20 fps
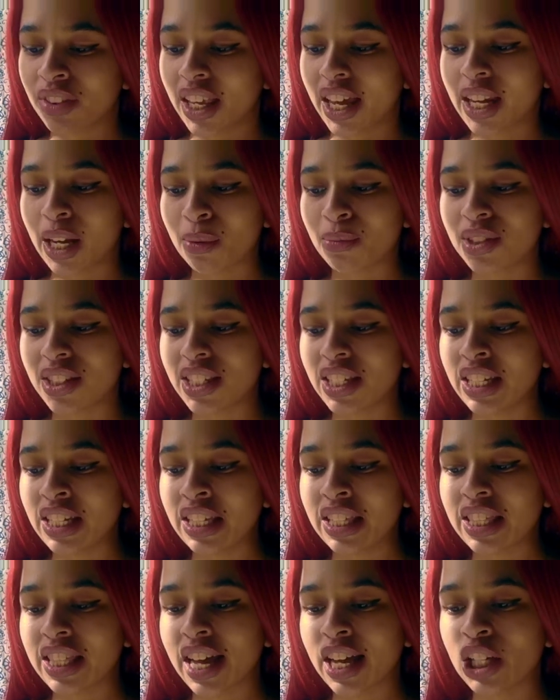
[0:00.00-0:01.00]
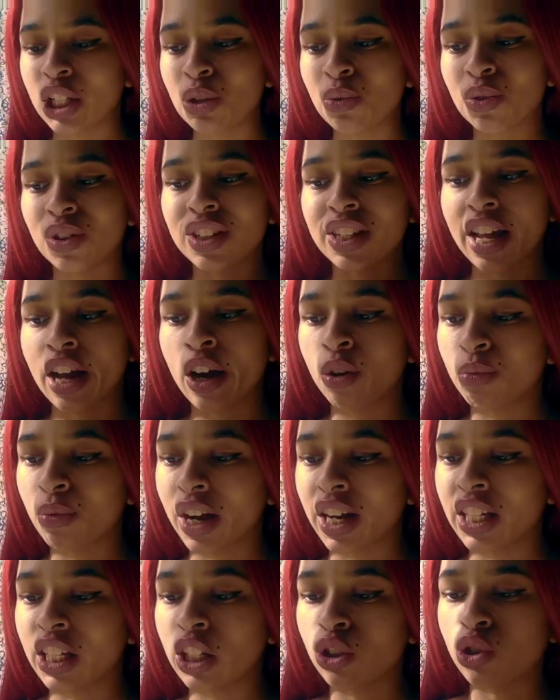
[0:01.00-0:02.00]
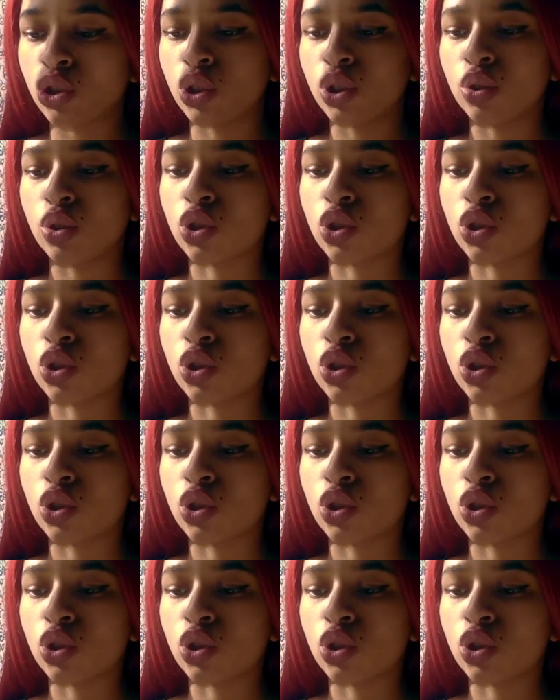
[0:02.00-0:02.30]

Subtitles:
And I'm seeing that you are now ready to